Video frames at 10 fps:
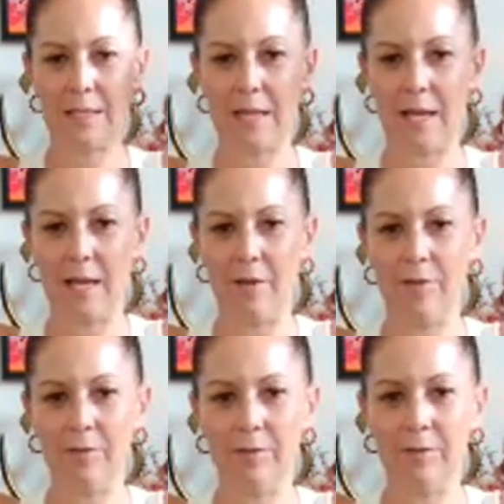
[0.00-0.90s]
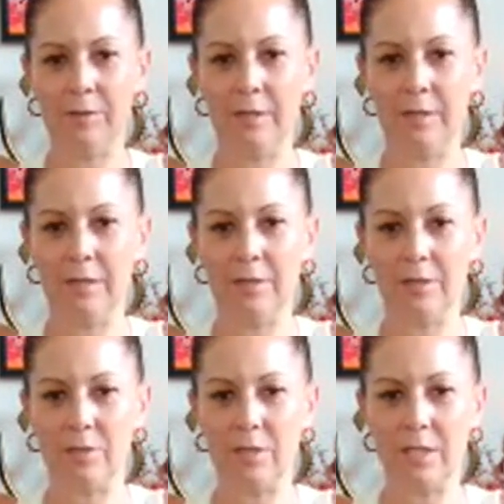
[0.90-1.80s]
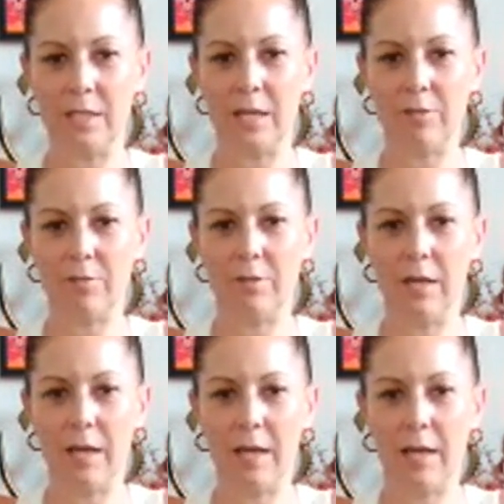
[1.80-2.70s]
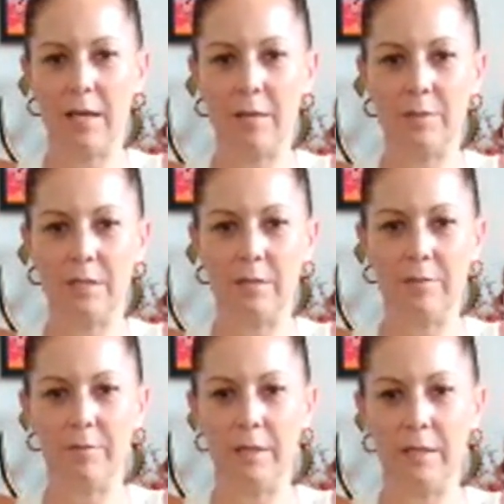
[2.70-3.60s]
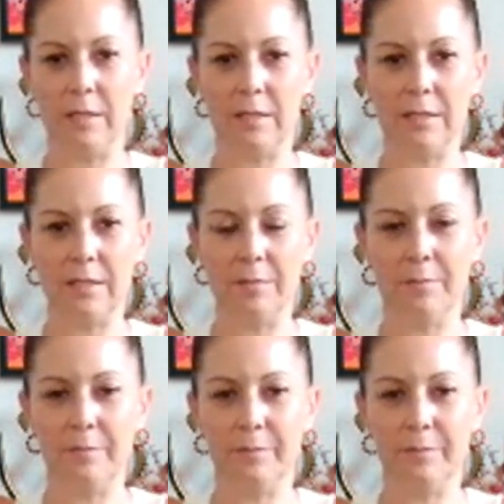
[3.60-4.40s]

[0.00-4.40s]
Exhale, stretching out through the arms and the fingers.